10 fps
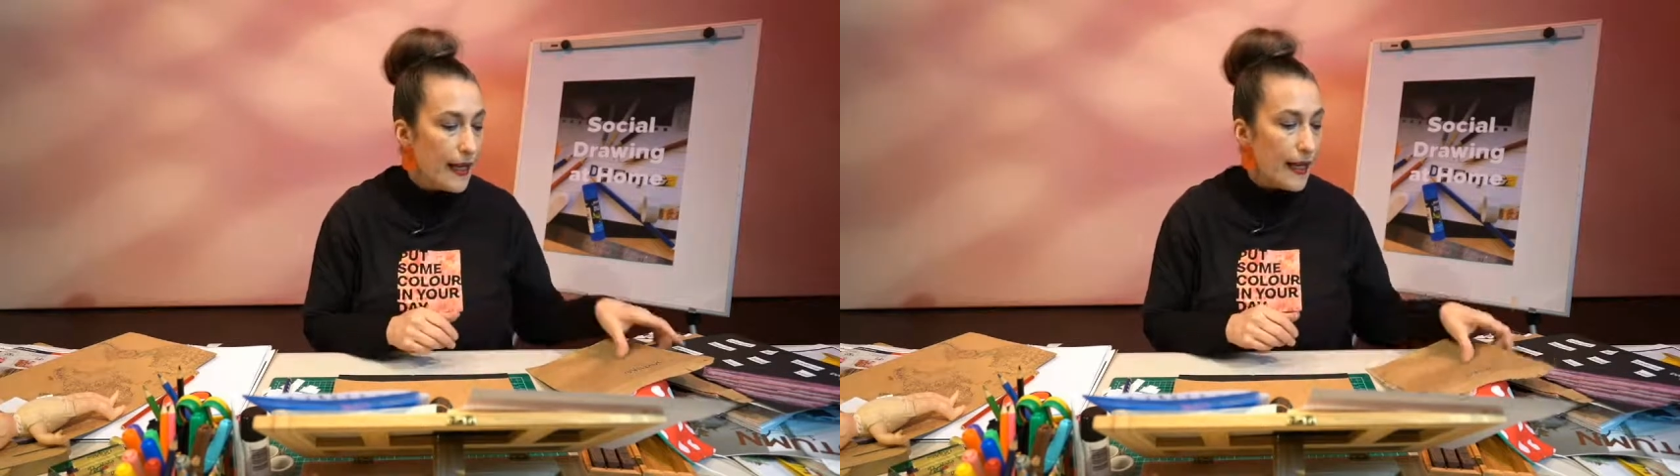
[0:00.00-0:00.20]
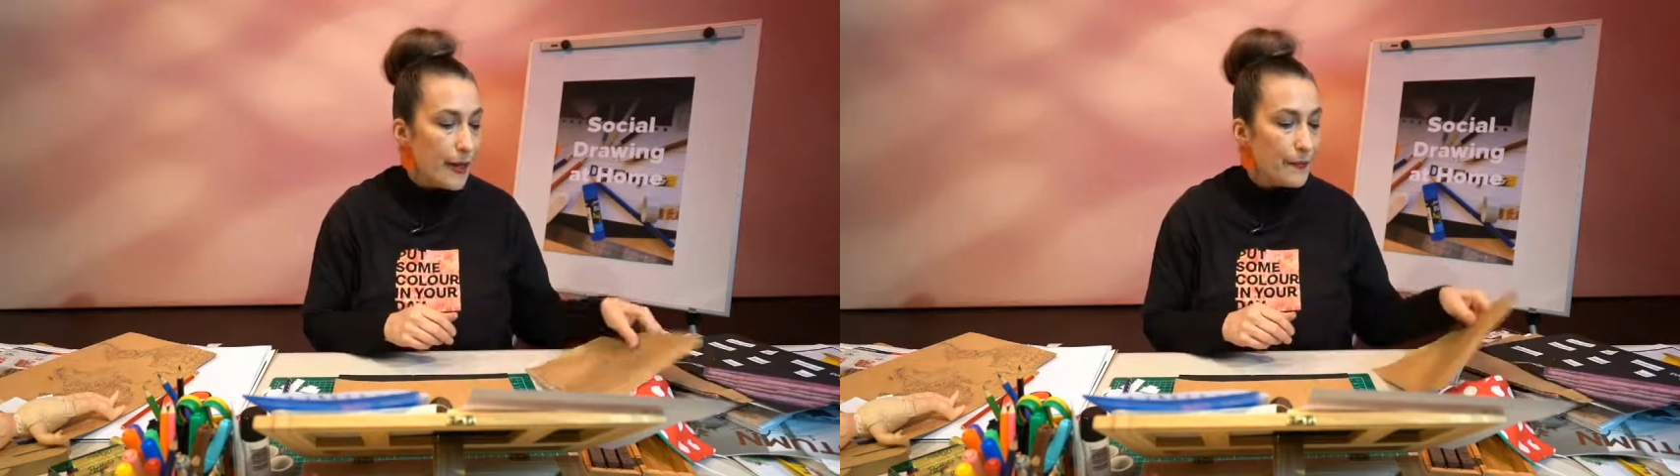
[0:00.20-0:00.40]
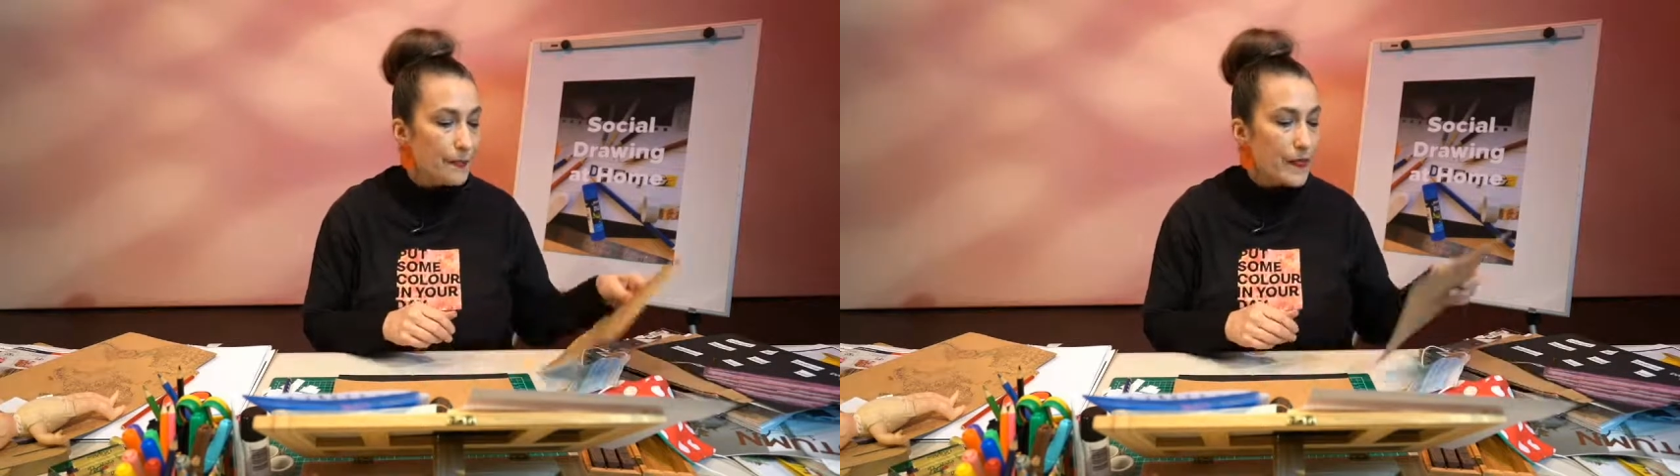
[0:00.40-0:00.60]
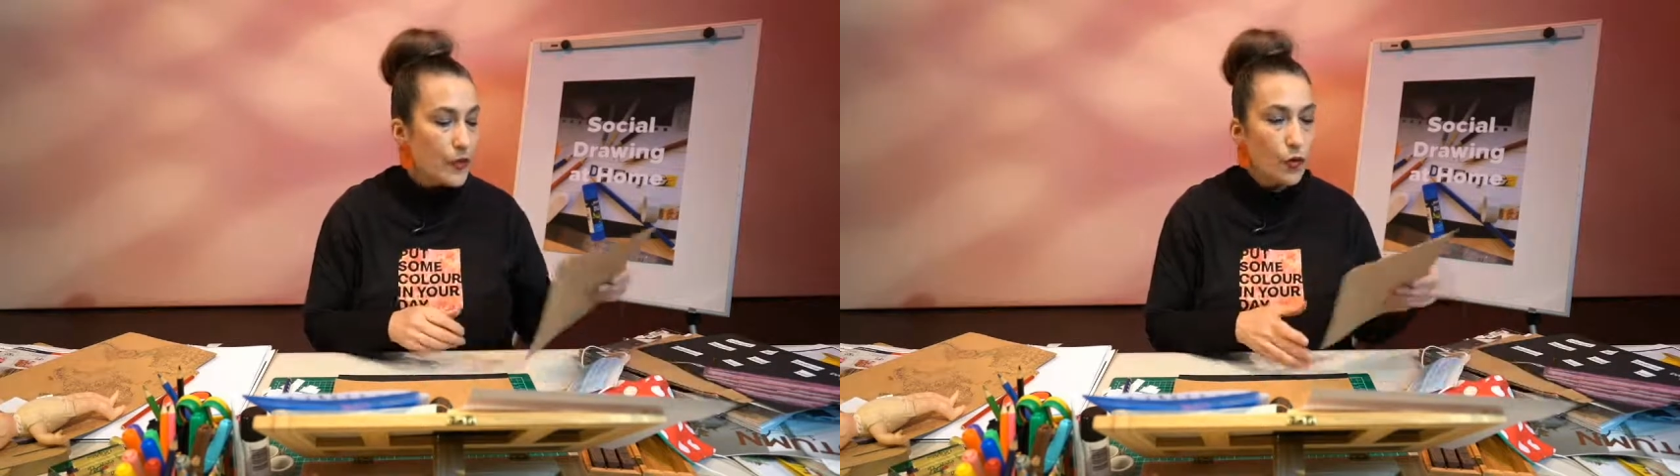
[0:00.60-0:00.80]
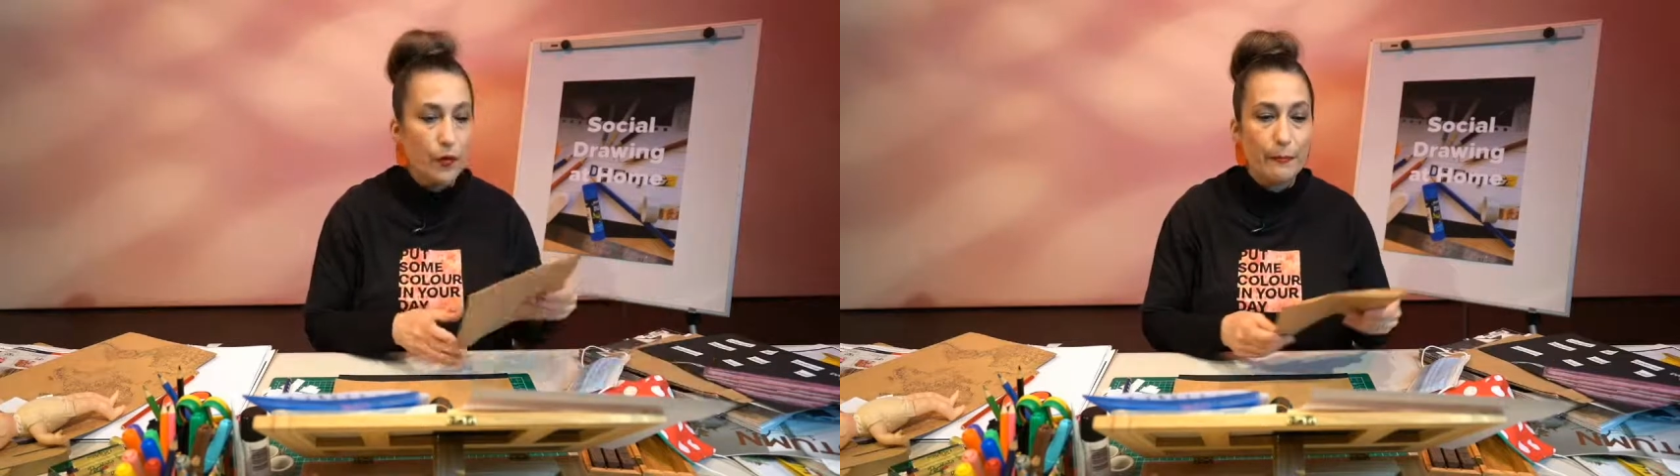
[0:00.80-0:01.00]

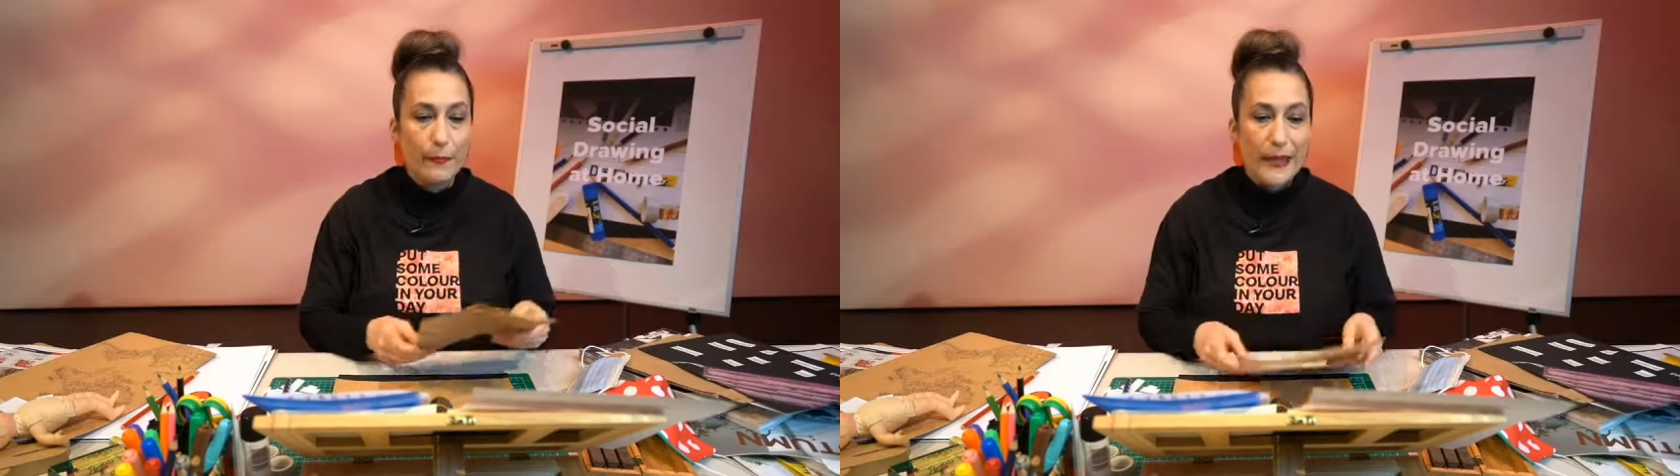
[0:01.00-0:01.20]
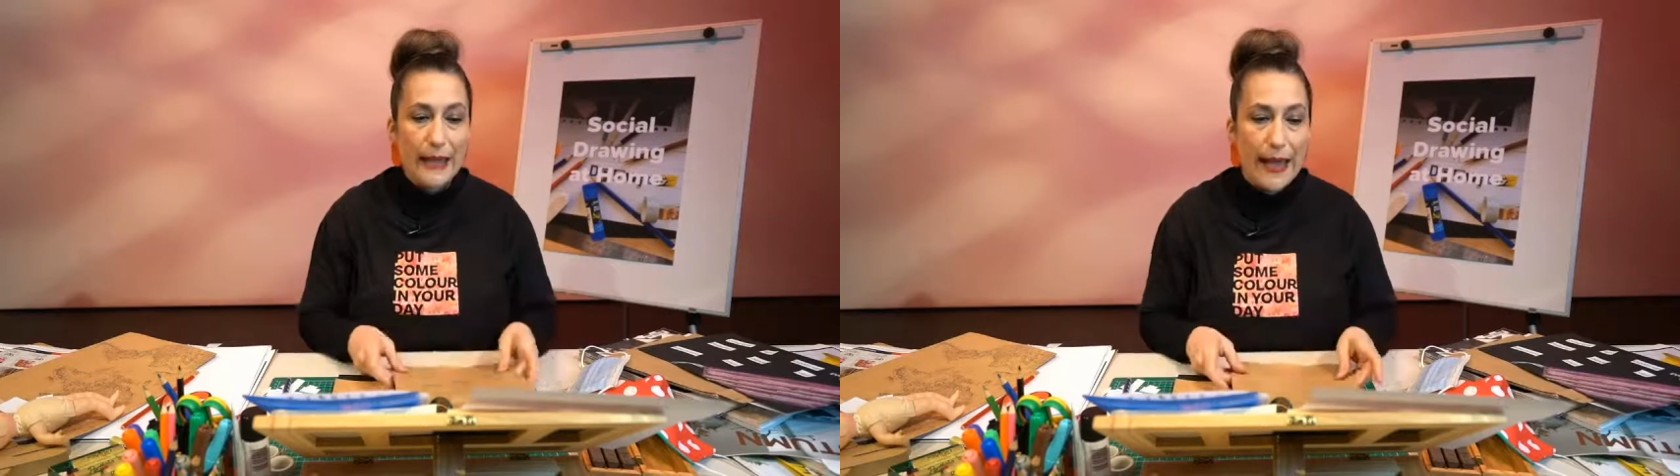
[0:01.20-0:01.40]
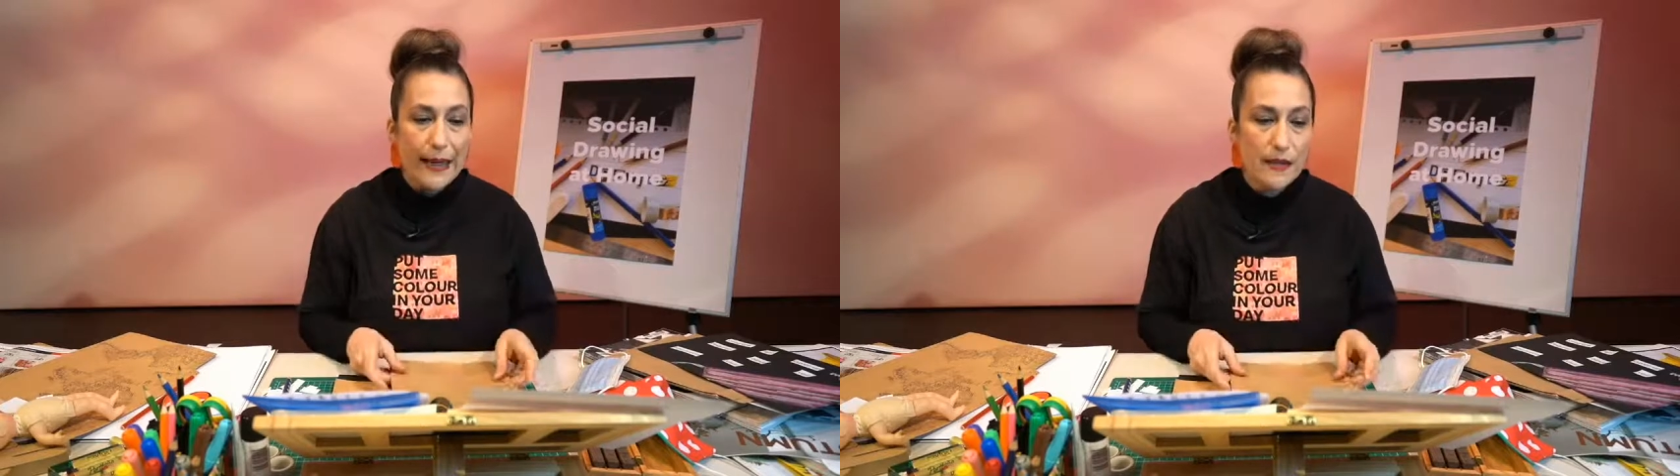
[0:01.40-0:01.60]
called MidNag.